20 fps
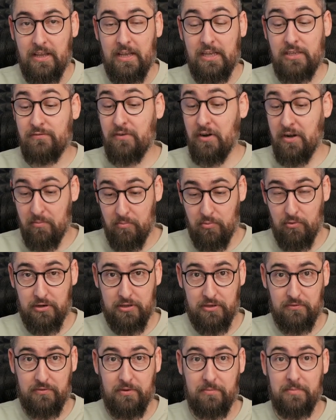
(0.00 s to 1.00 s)
It's very
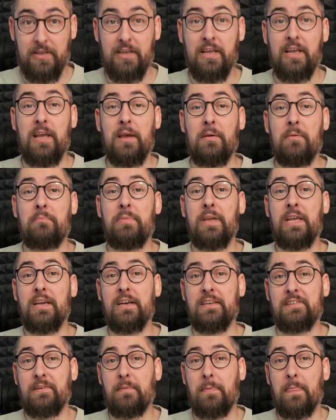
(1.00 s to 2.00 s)
important for me
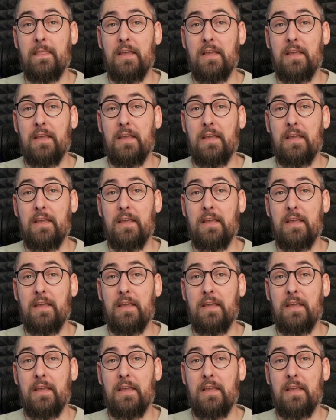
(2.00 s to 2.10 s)
because